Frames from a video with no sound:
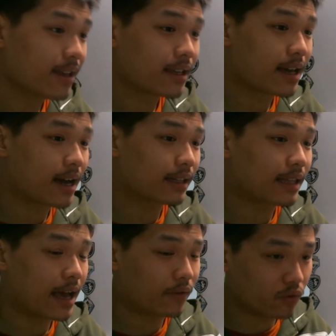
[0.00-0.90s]

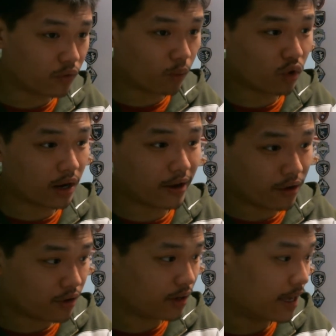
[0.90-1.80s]
that, from what I
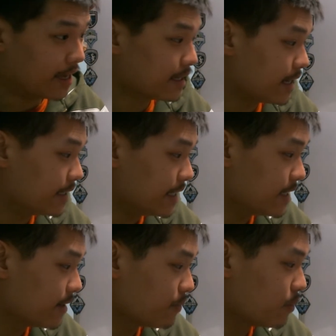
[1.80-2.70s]
heard, is a
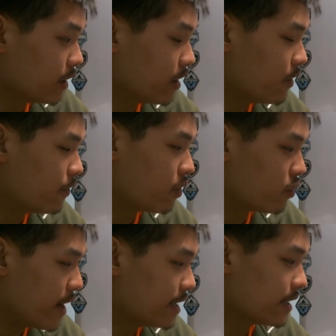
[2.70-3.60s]
decent player for
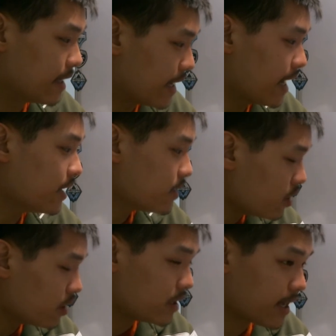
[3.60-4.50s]
Rennes, and he kind of
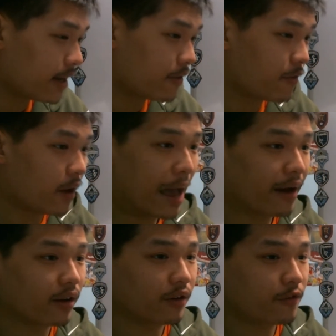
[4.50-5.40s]
started to kind of fell
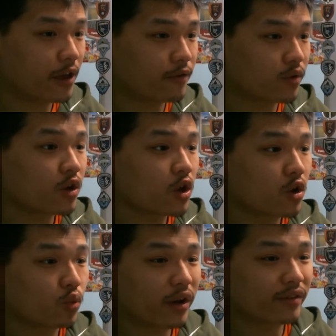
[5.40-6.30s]
out of favor
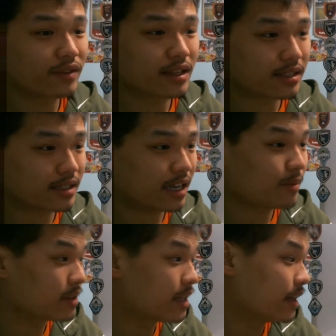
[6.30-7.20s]
with this team,
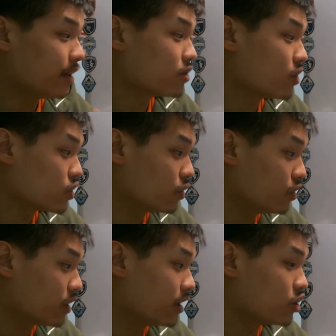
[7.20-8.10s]
and that he's also
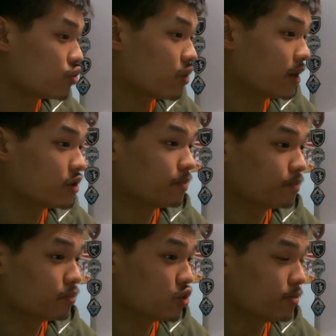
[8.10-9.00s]
looking to try to